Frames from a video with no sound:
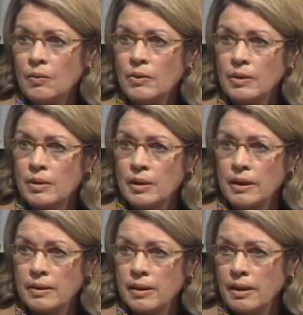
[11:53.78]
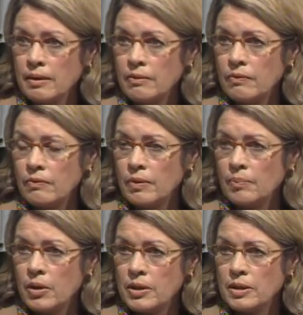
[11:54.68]
they're not the kind of
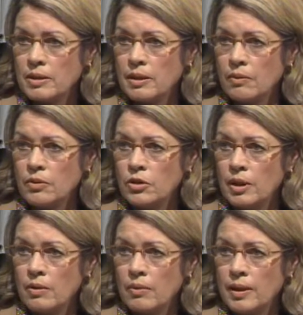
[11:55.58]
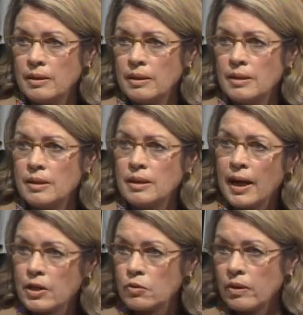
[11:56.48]
projects that will generate
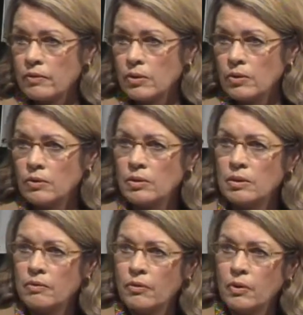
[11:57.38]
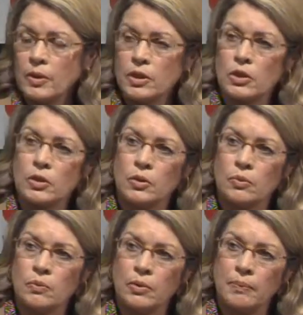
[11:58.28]
tax revenue for which to
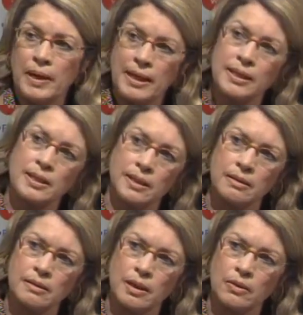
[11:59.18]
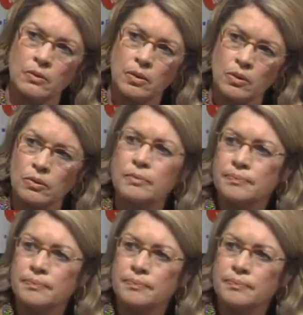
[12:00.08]
repay the debt down the road.